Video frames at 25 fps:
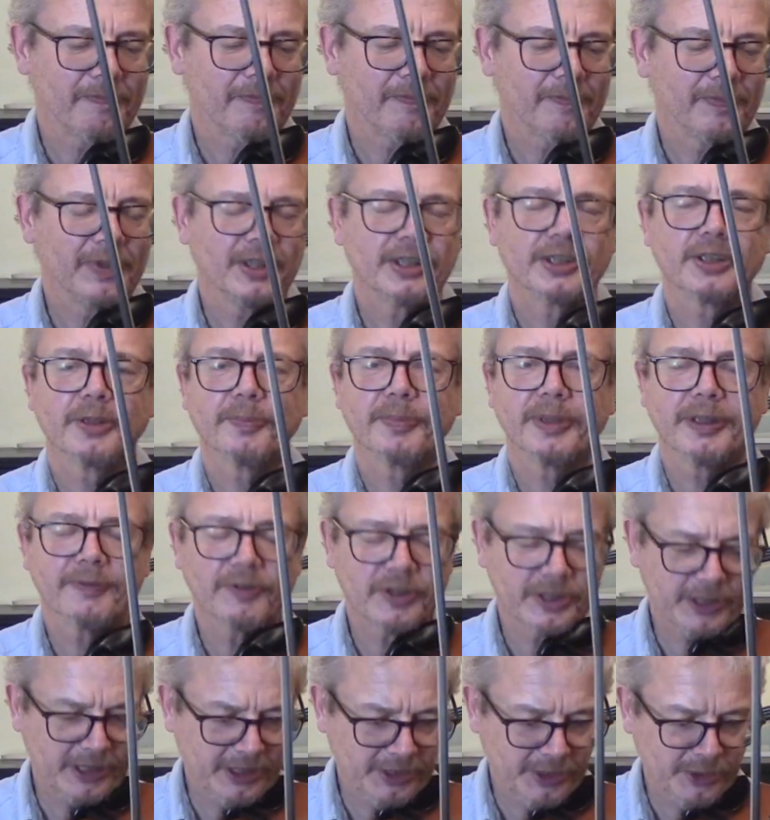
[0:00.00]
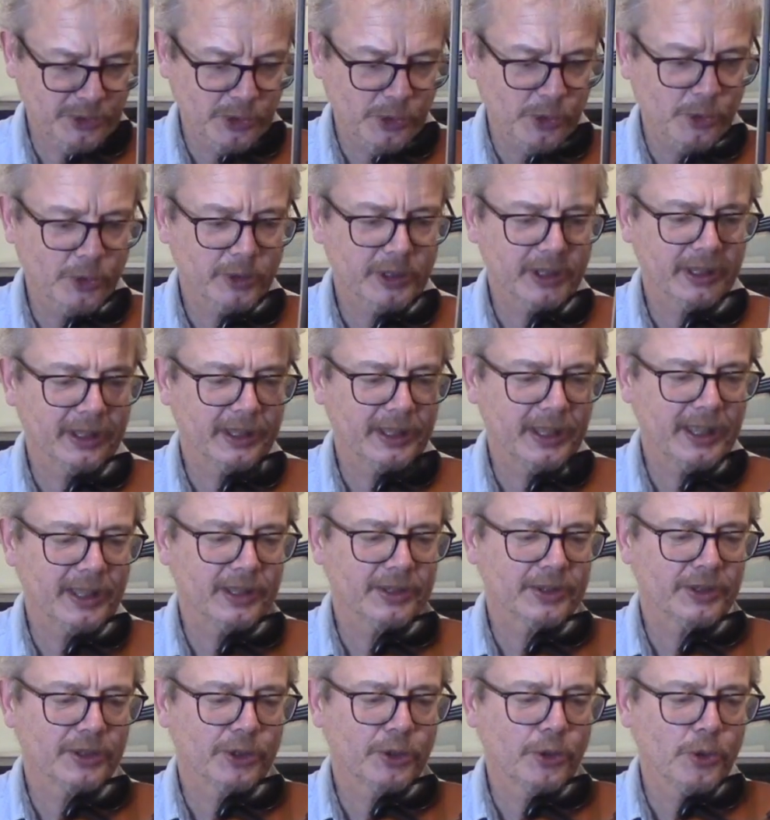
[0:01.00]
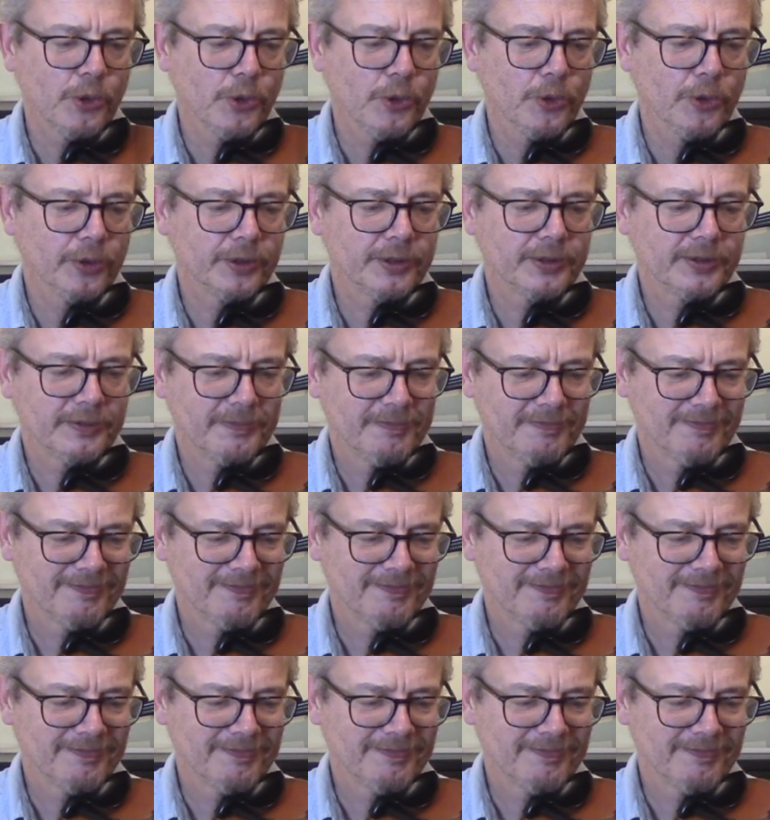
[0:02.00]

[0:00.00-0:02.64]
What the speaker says: which is a bit of a discord against the chords.